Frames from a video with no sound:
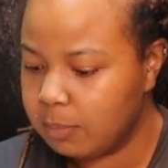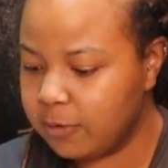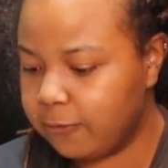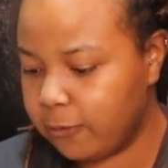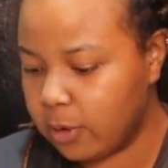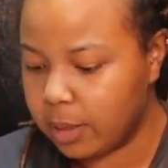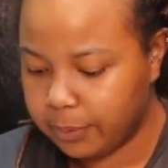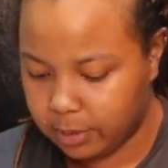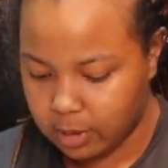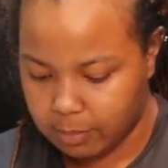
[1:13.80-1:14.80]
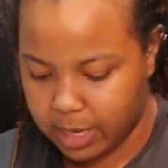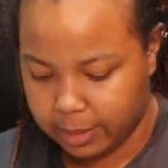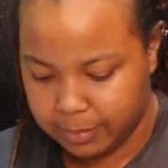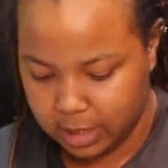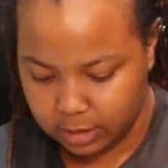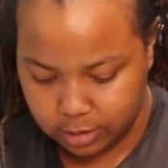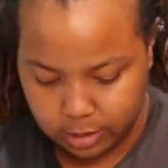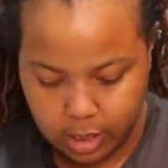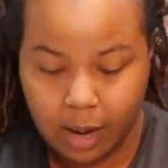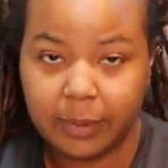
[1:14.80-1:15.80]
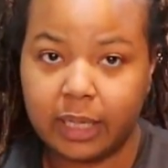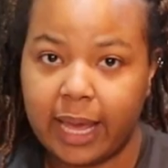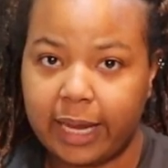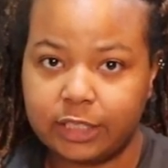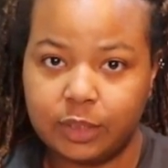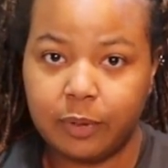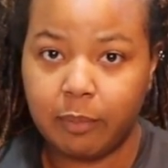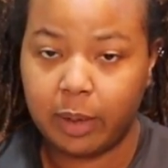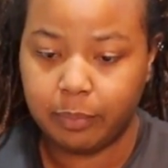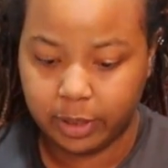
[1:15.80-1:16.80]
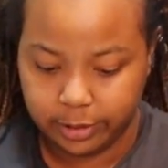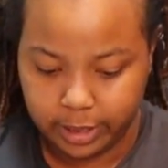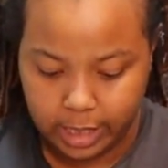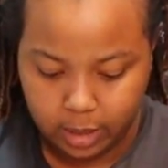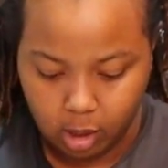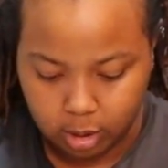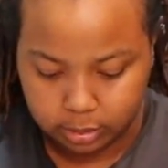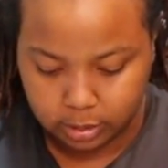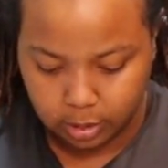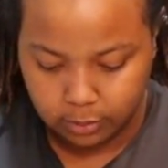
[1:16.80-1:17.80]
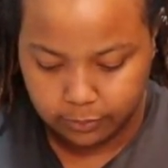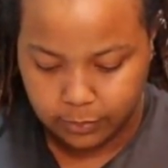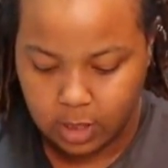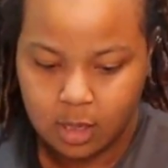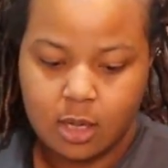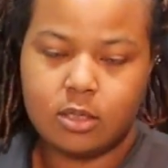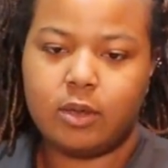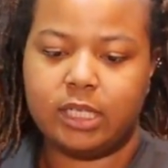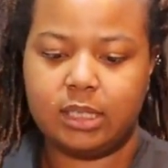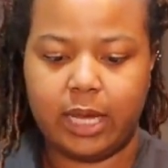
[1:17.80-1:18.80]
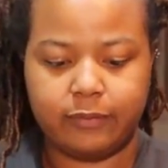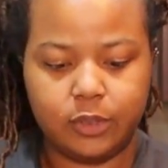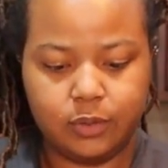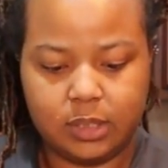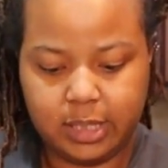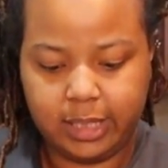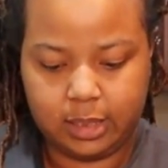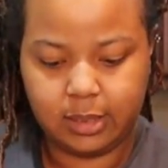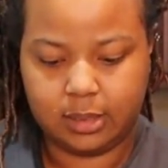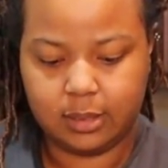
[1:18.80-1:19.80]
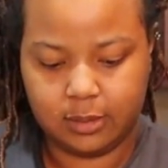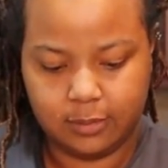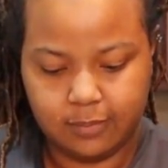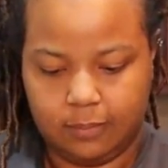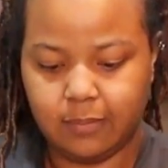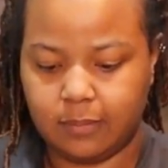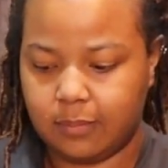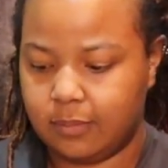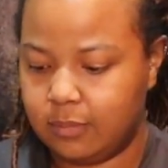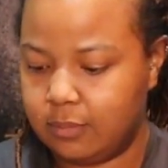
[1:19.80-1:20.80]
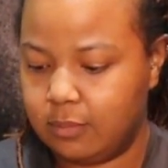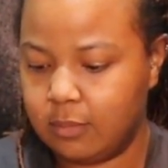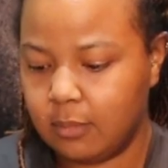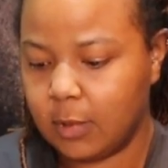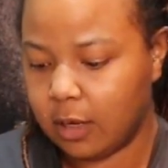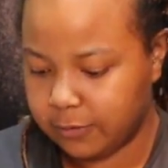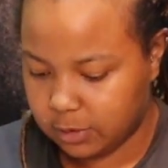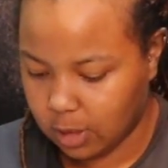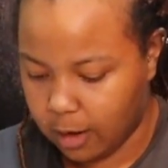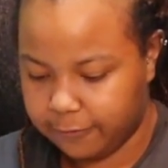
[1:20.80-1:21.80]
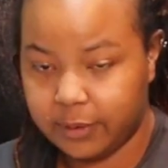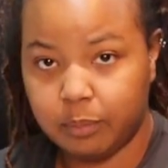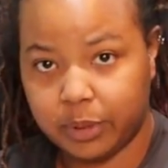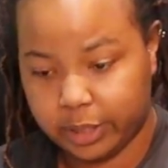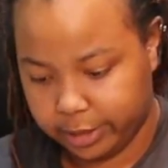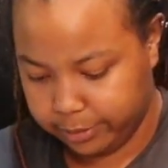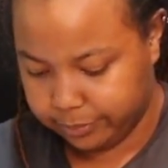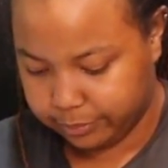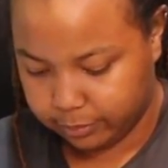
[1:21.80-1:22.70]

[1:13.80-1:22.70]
Before I put it on my mixer, I'm gonna actually put my butter in also. So I just have 2 sticks of softened butter.